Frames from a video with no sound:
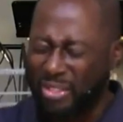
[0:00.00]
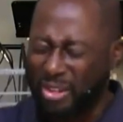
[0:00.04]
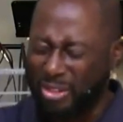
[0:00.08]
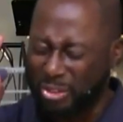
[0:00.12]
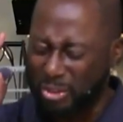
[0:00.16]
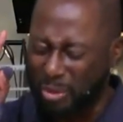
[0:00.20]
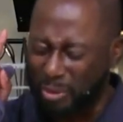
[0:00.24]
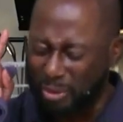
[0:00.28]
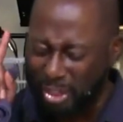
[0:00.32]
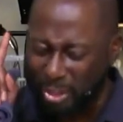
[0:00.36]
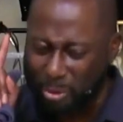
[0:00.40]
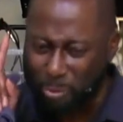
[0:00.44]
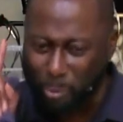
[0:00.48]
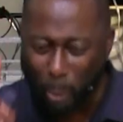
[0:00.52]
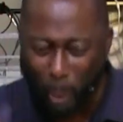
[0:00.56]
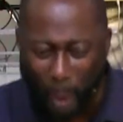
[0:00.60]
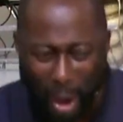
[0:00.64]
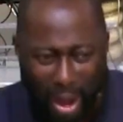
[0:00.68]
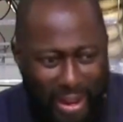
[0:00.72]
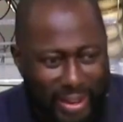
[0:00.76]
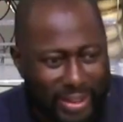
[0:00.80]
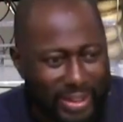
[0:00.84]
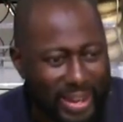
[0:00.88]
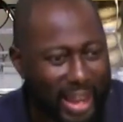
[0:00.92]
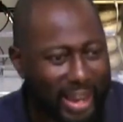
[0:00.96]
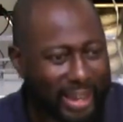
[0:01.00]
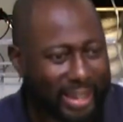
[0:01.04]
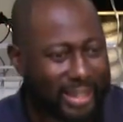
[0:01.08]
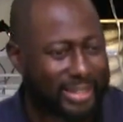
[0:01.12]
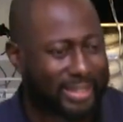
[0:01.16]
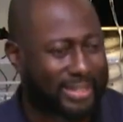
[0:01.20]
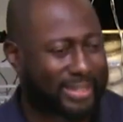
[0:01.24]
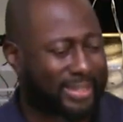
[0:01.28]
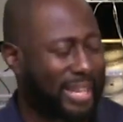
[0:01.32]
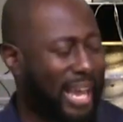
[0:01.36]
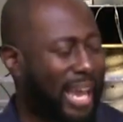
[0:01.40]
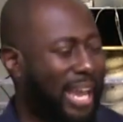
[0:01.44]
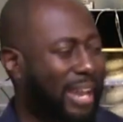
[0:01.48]
There's only one that can
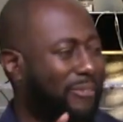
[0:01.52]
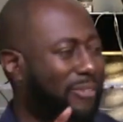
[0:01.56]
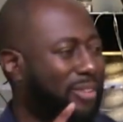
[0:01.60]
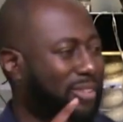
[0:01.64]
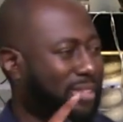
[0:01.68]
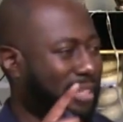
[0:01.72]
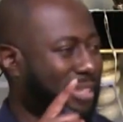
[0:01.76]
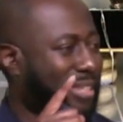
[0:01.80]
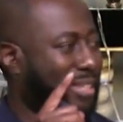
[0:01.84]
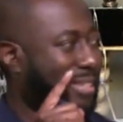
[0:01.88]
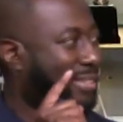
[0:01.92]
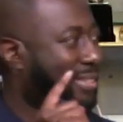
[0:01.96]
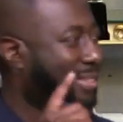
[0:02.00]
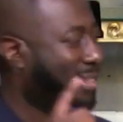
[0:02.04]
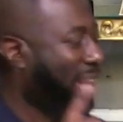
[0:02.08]
save us, and his